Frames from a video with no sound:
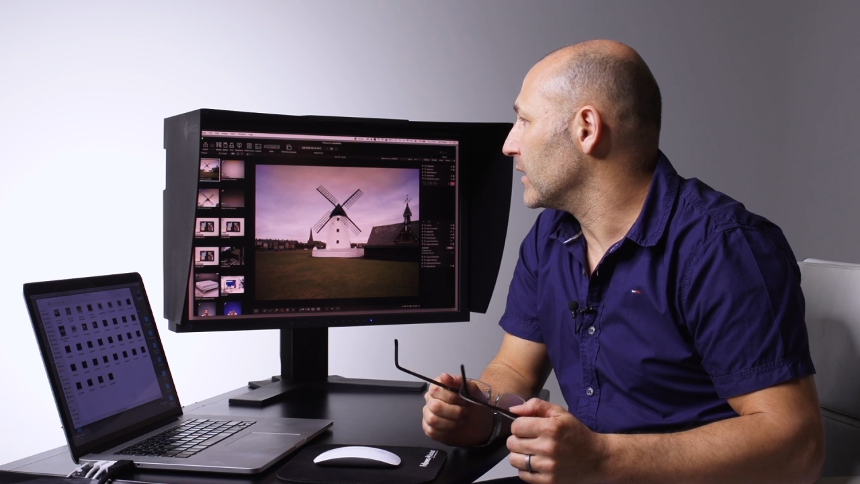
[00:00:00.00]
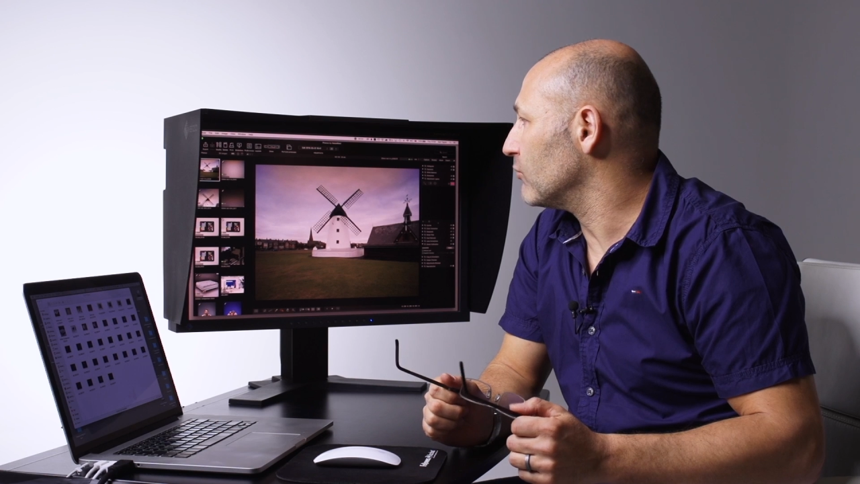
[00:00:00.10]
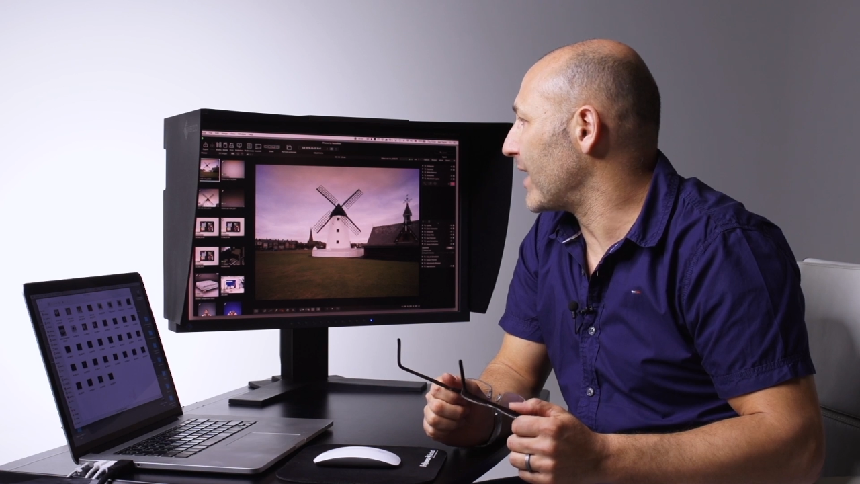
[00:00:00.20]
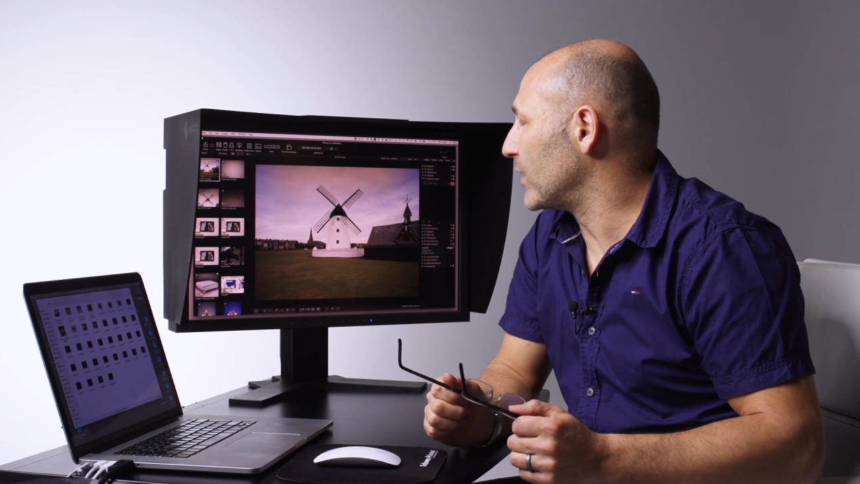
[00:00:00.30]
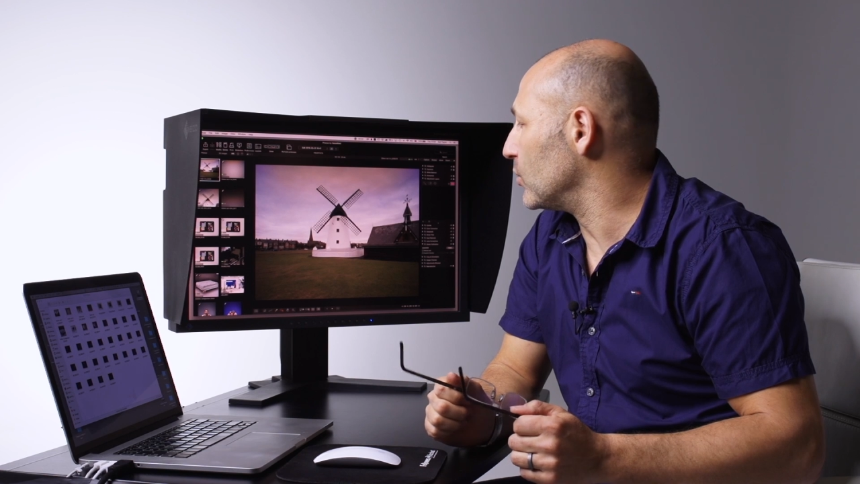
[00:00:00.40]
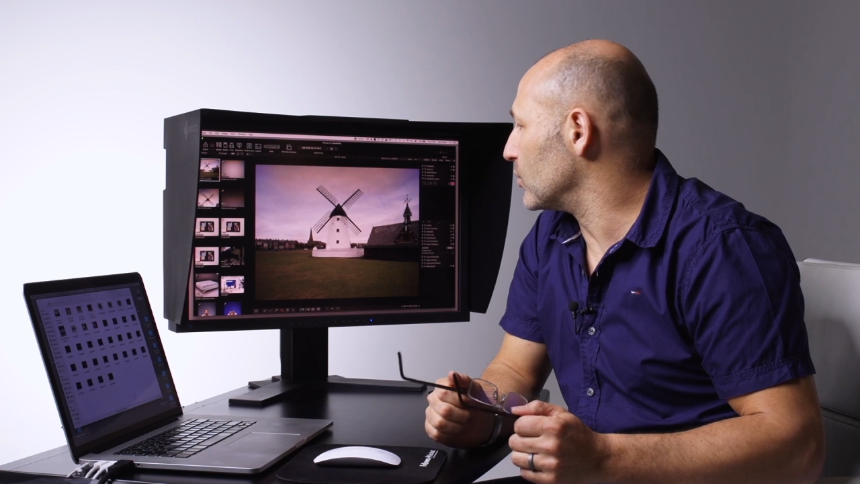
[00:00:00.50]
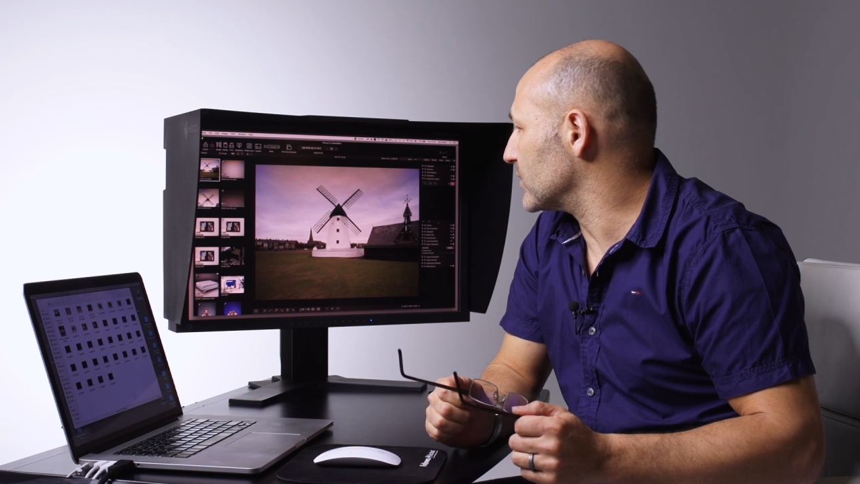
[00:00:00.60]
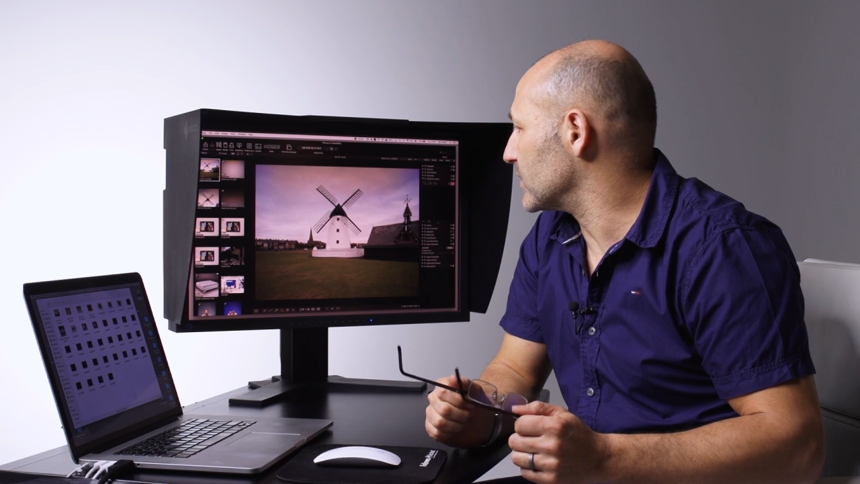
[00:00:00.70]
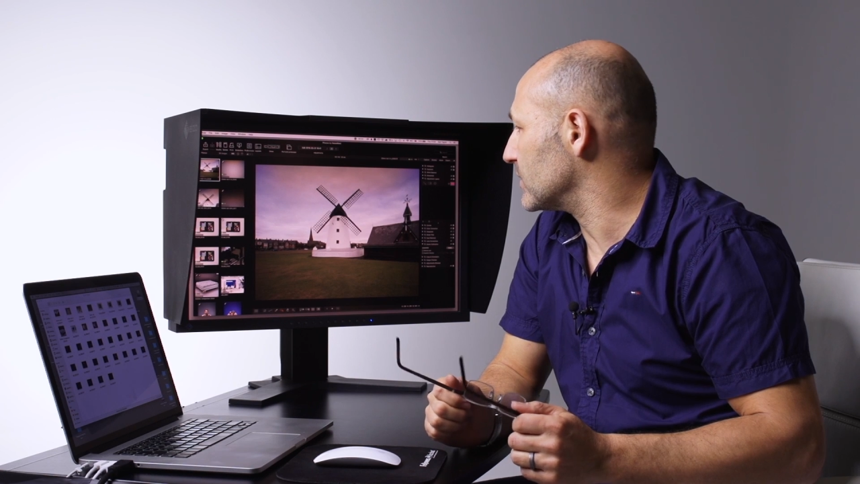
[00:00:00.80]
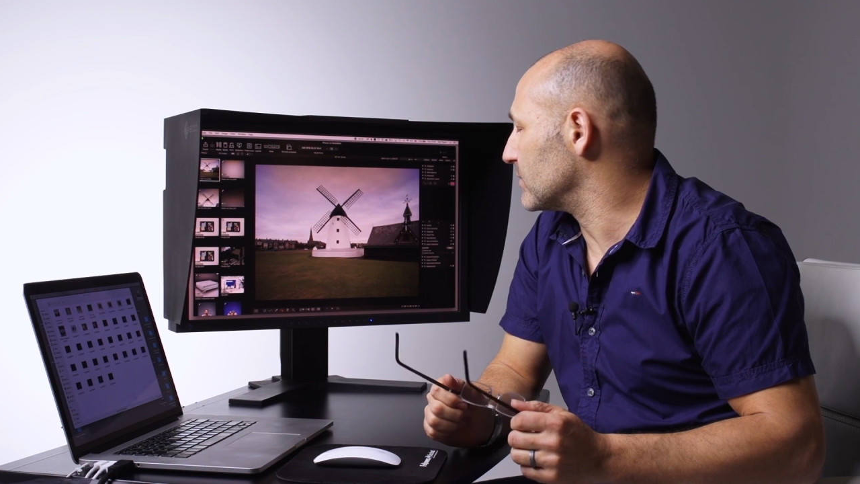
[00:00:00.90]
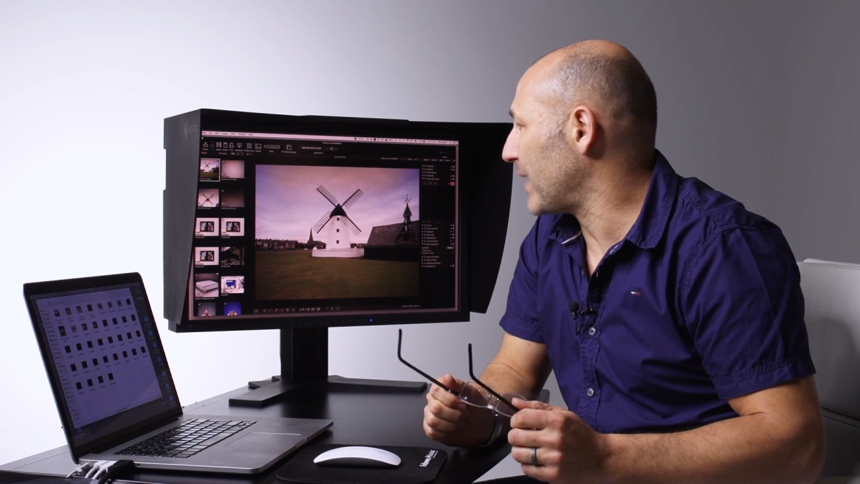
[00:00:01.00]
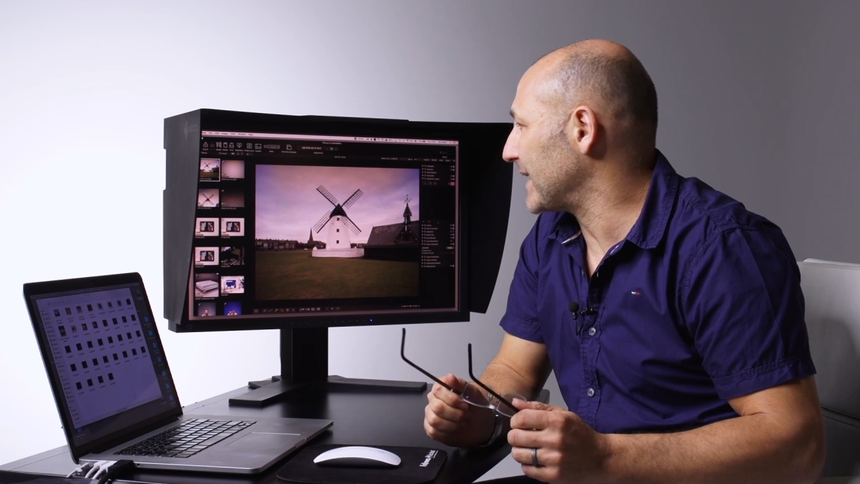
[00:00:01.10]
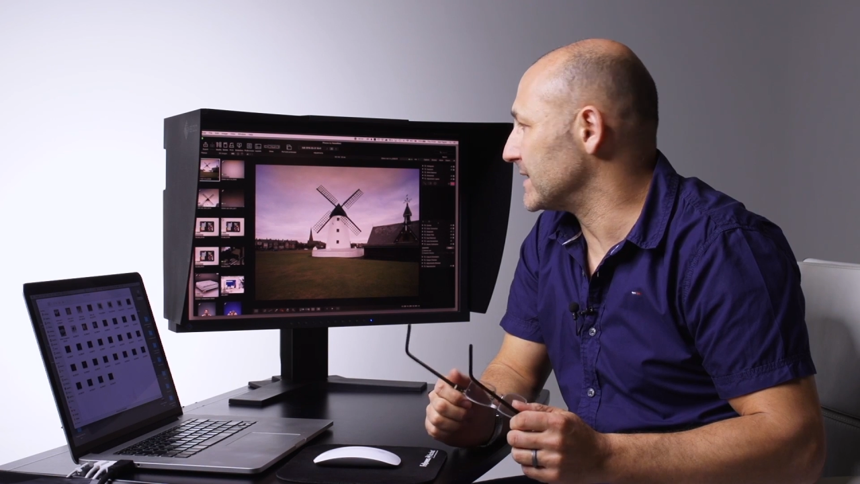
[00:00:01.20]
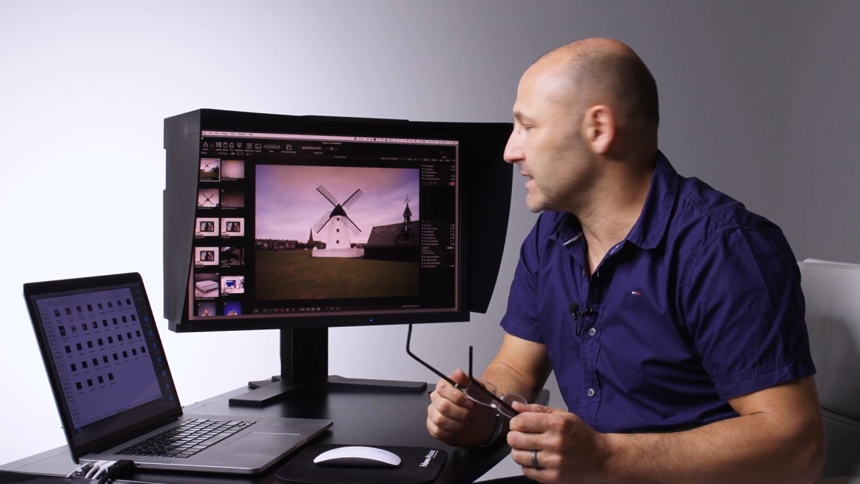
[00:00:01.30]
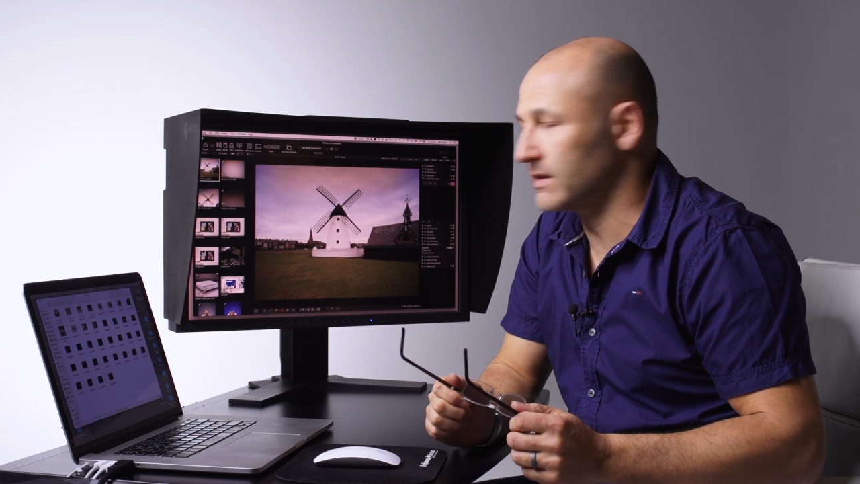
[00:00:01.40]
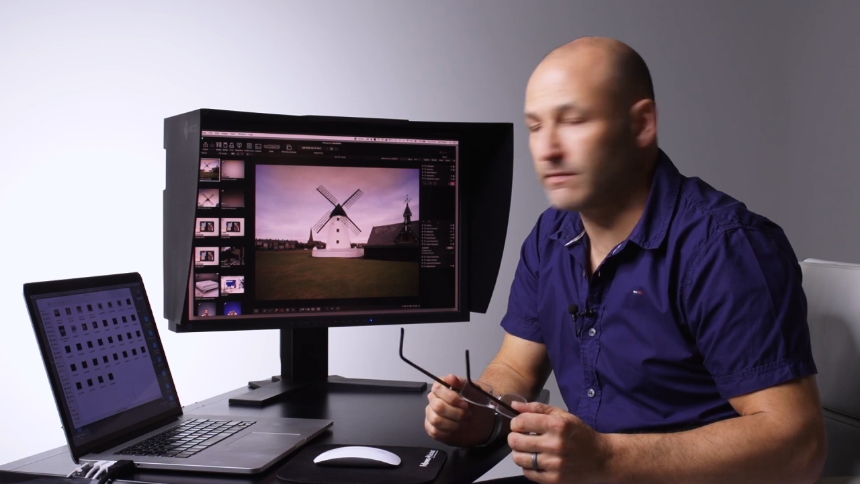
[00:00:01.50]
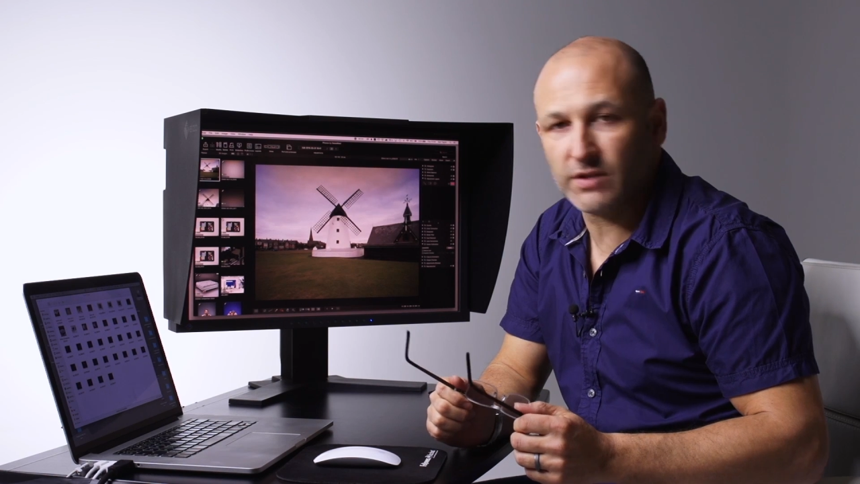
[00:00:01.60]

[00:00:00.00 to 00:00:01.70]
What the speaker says: records, painting,